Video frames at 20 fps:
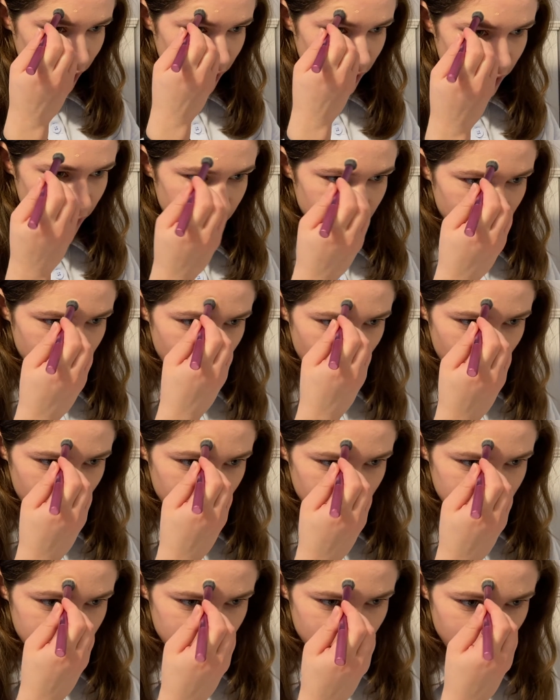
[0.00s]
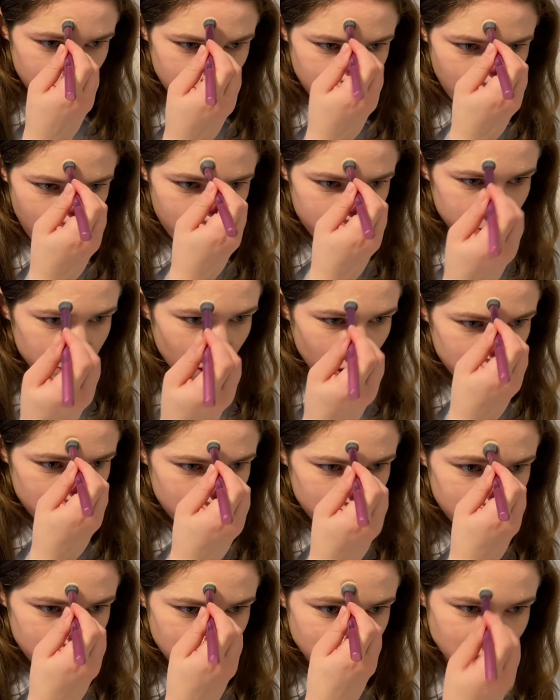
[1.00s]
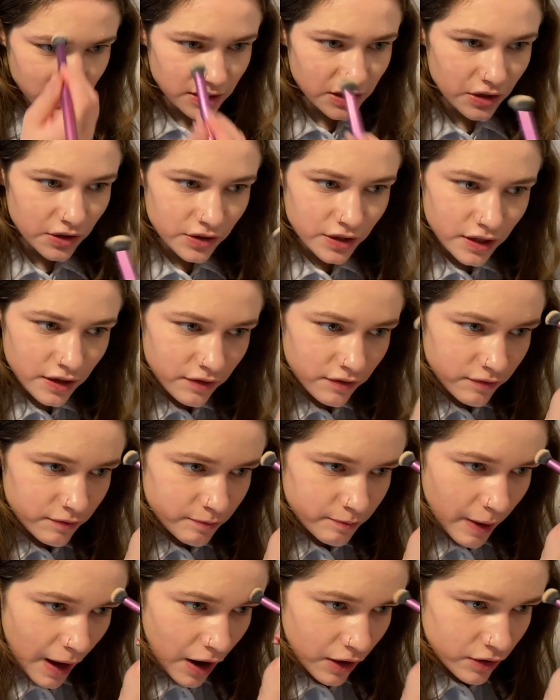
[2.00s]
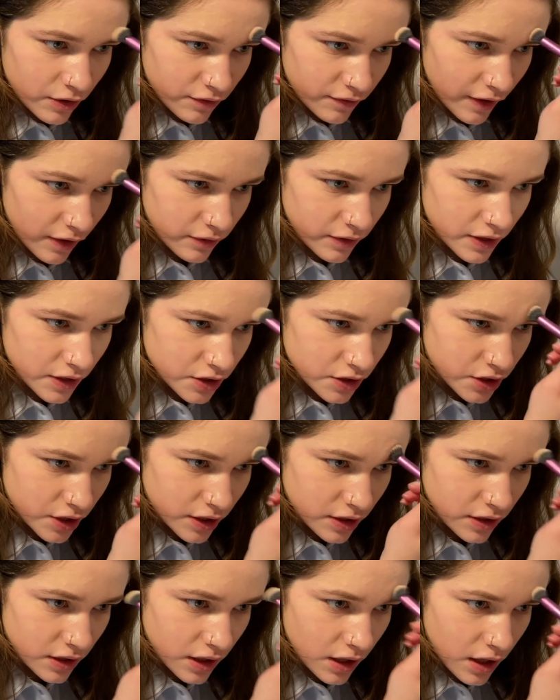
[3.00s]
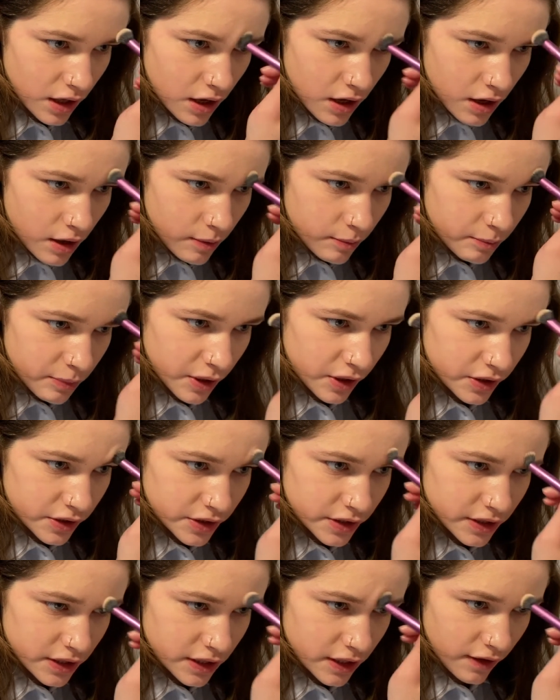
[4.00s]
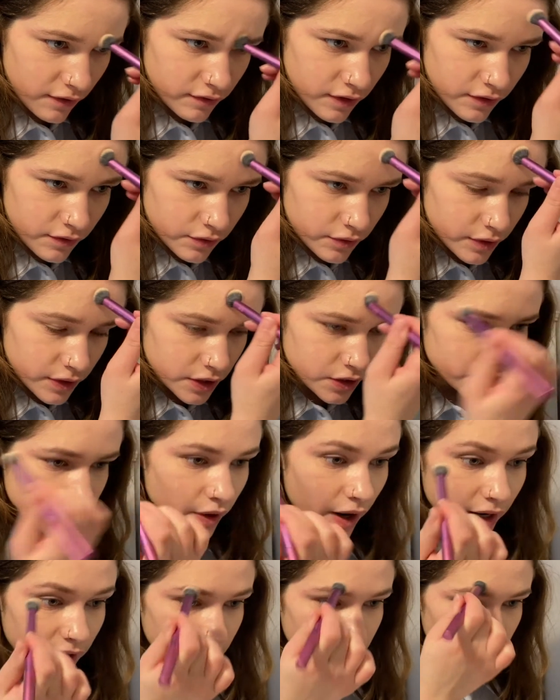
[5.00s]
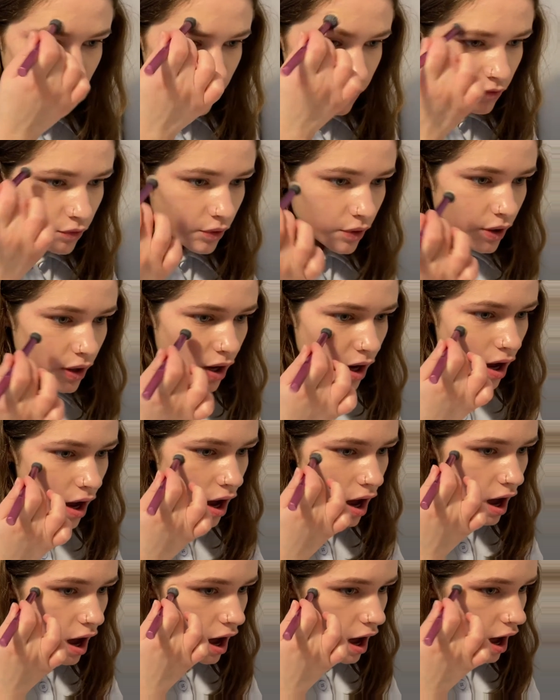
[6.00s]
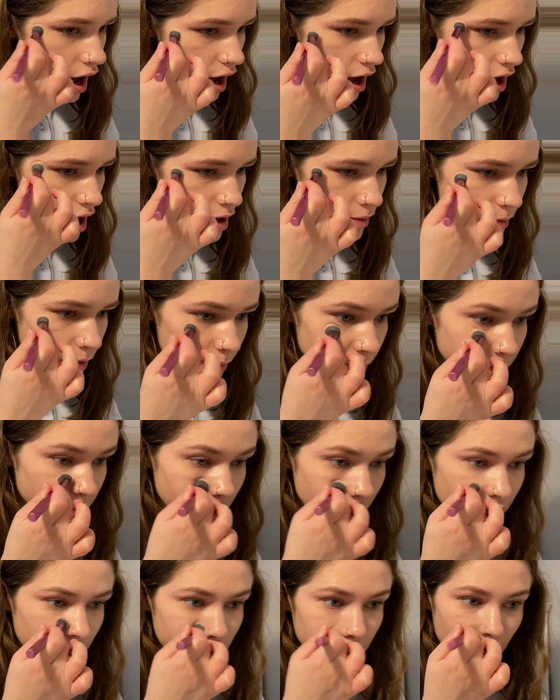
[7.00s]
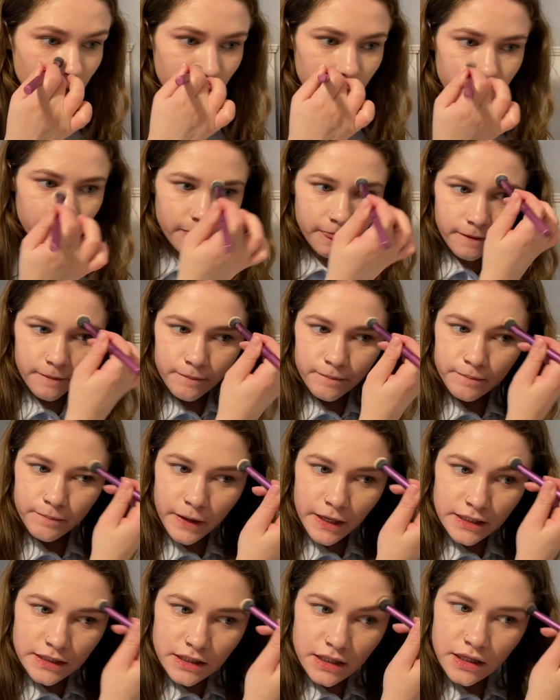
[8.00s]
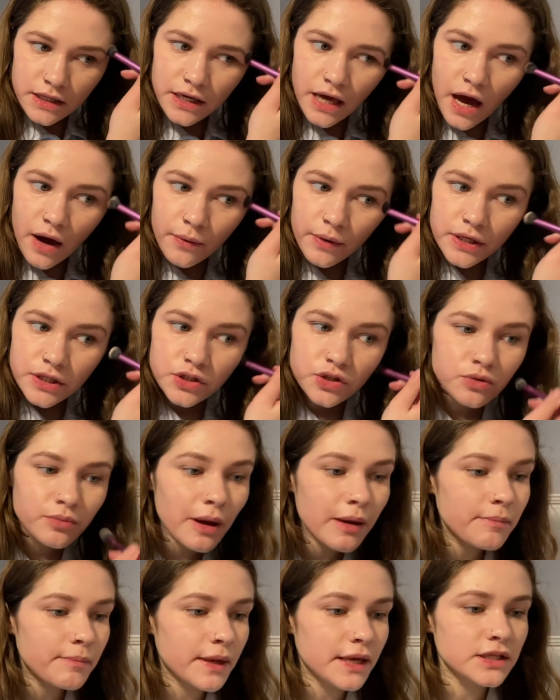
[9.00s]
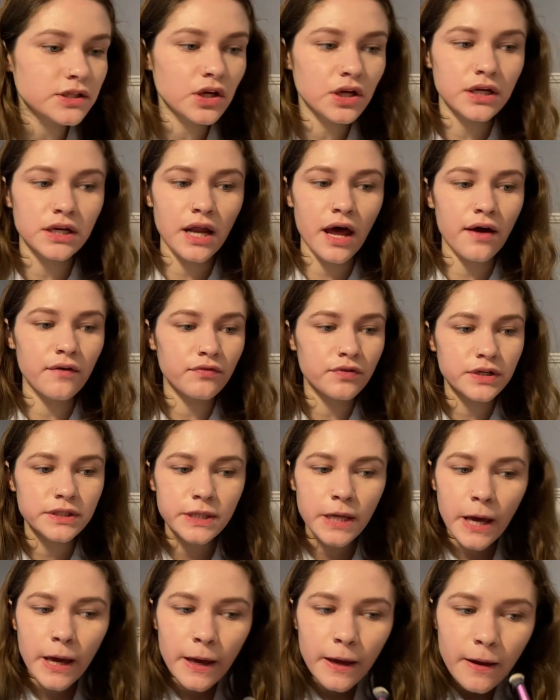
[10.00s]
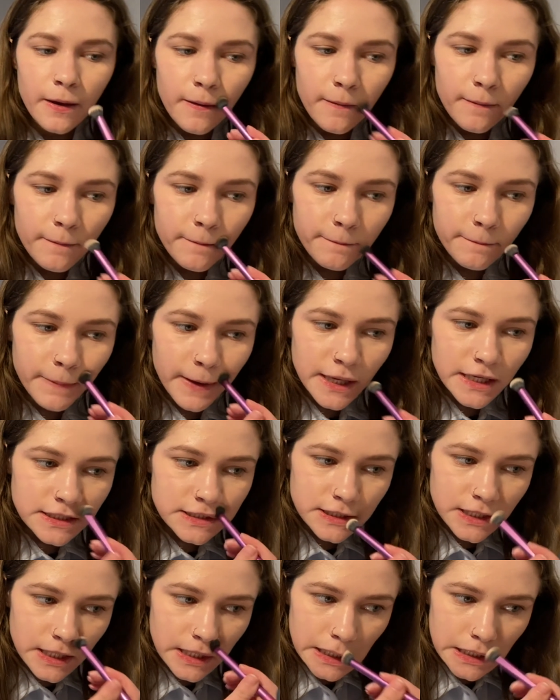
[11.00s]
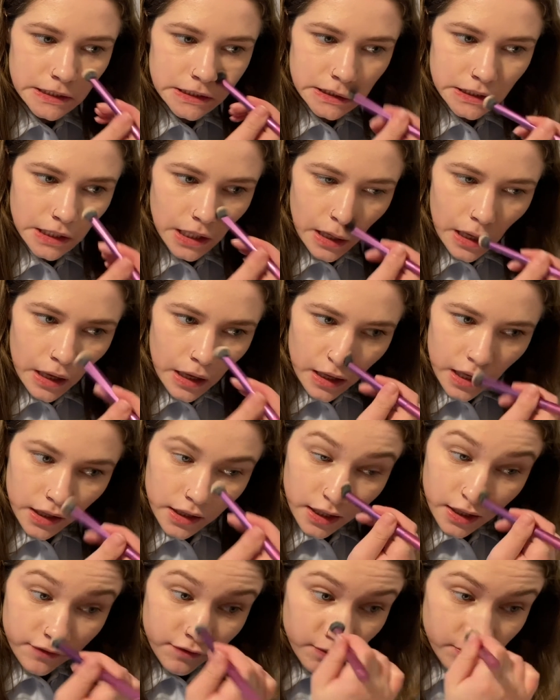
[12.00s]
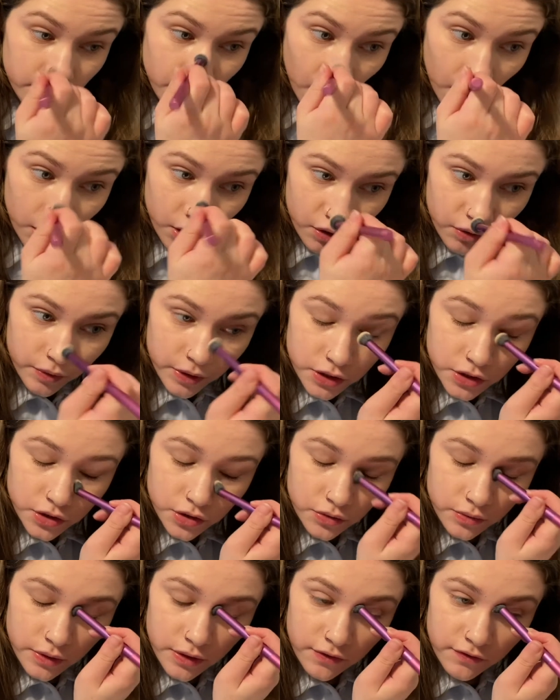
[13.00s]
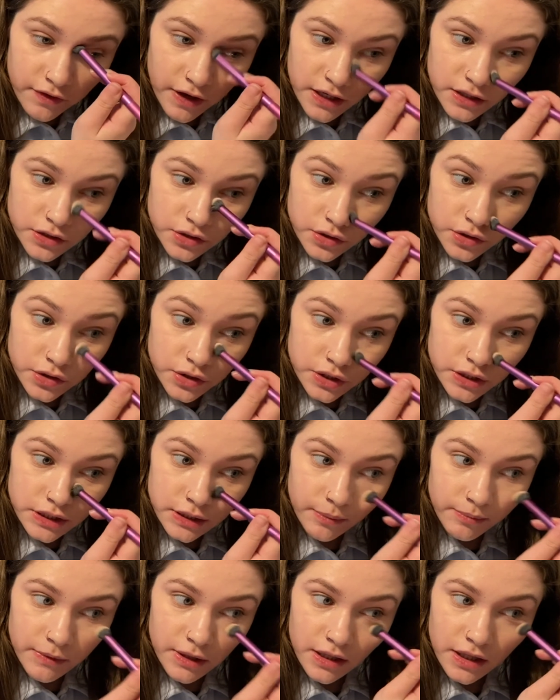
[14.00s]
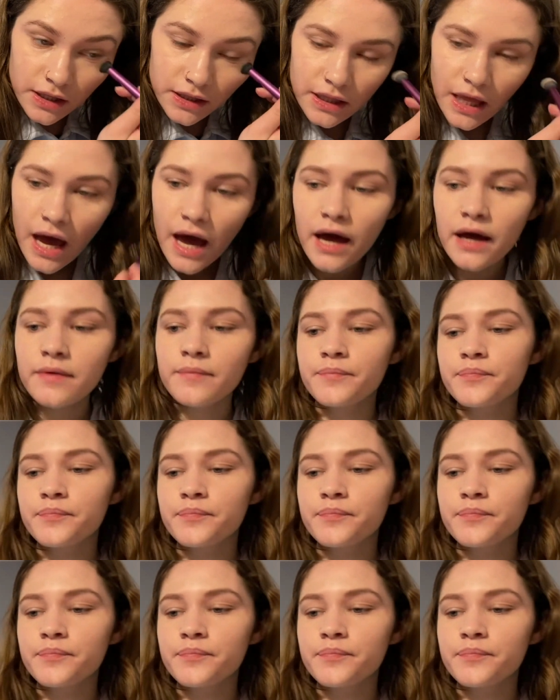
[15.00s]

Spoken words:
it because like I'm not like necessarily a powder foundation person. I've never really tried it before, but basically how I do my base on an everyday basis, like if I'm not going to an event or something like that,